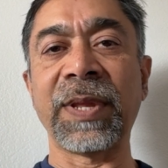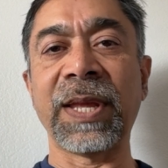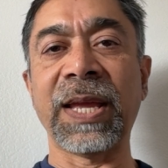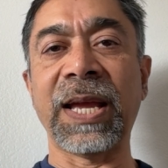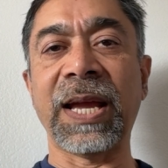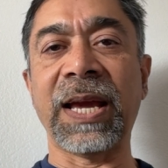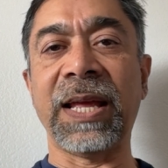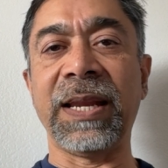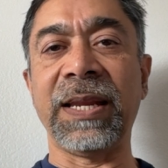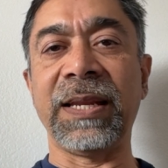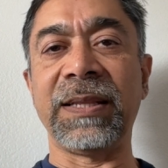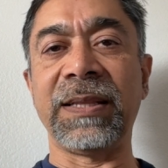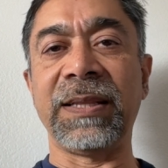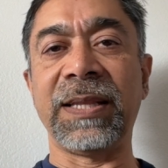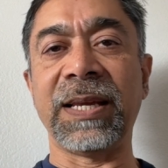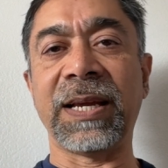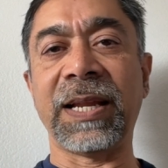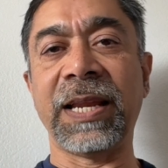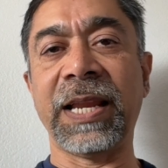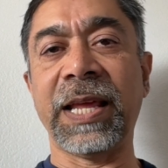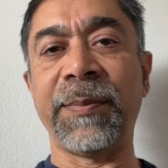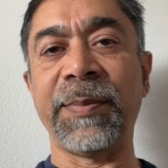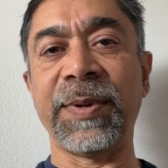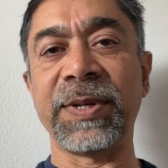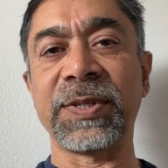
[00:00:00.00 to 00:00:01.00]
and they
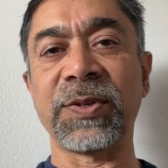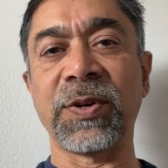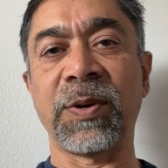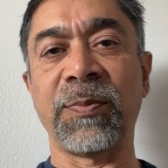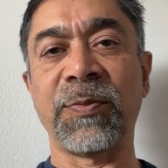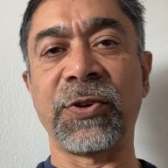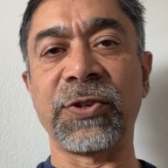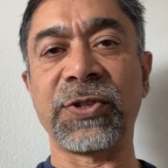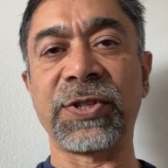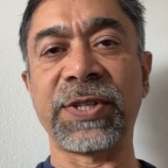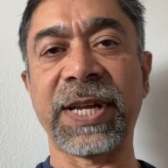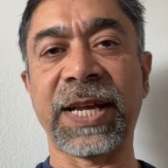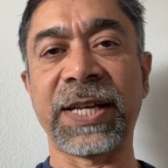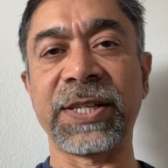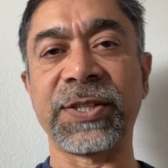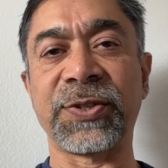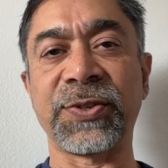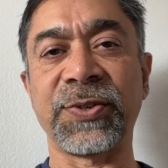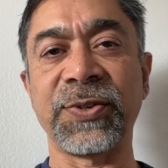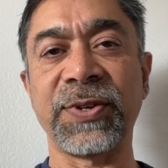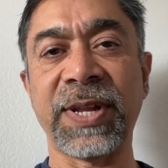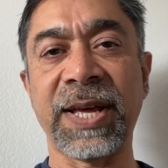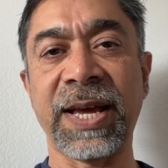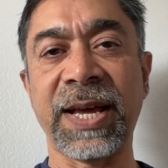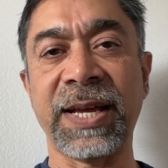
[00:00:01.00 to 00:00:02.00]
claim it's almost as
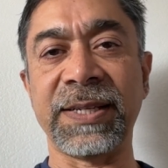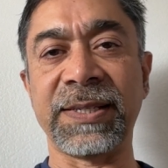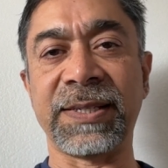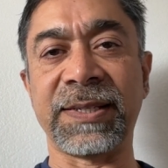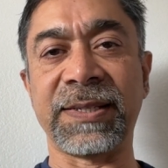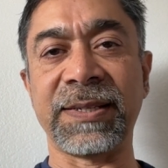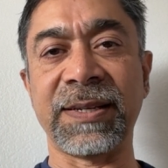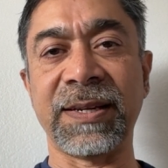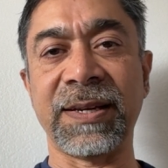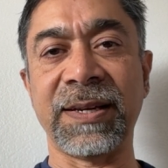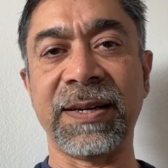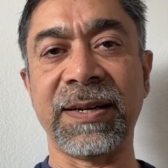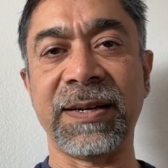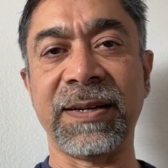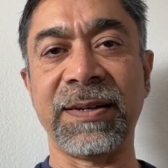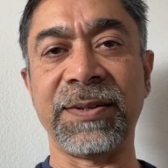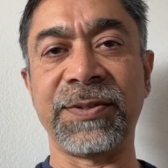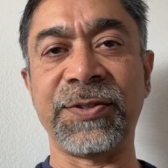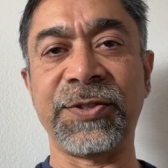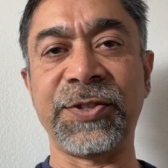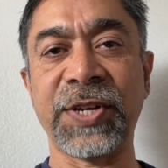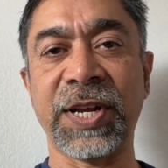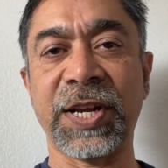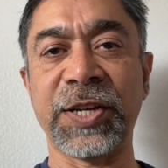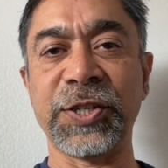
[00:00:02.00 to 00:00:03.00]
good as
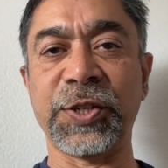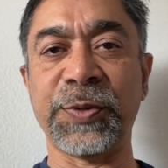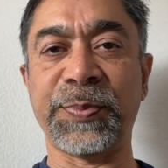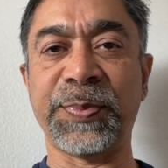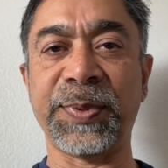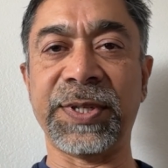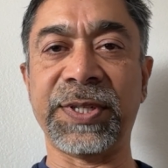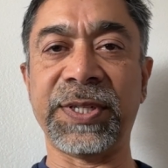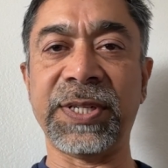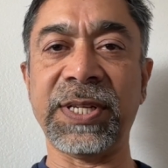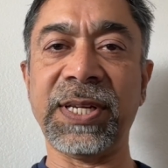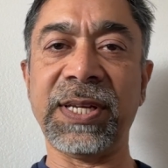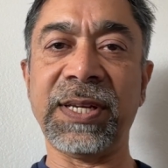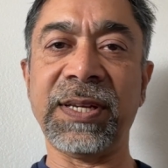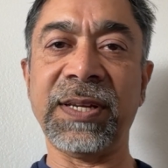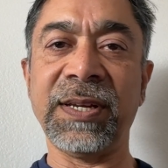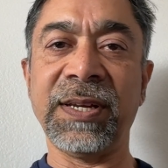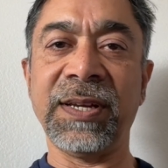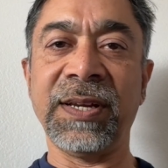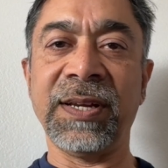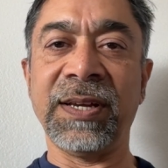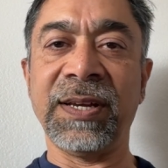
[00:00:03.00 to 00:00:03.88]
ChatGPT.